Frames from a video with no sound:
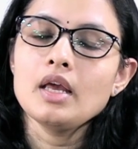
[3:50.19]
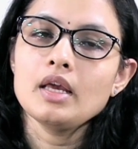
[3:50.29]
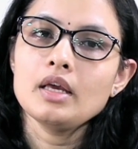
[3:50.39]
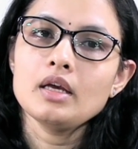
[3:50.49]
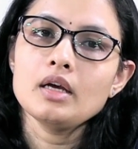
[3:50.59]

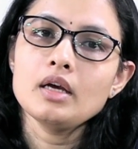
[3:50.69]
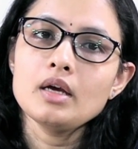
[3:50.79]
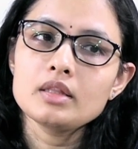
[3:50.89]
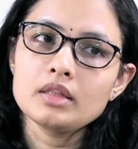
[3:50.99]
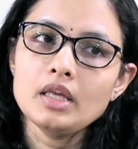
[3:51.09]
a
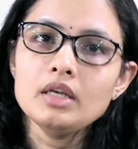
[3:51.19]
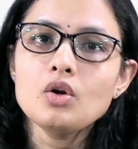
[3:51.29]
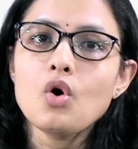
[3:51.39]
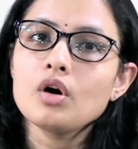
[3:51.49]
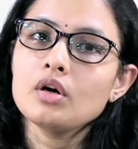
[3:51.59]

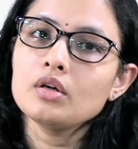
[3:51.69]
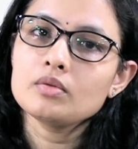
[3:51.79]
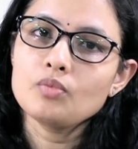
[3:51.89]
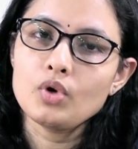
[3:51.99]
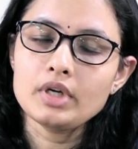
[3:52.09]
thin or
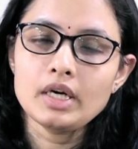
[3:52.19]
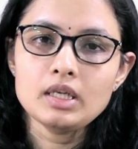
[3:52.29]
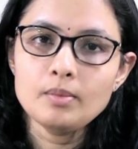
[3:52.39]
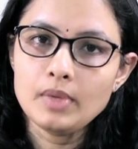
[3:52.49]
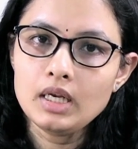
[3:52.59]

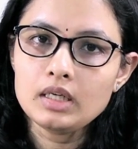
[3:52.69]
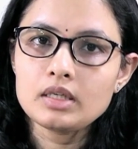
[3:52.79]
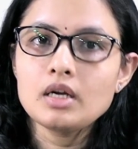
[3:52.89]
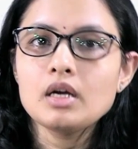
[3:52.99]
moderately built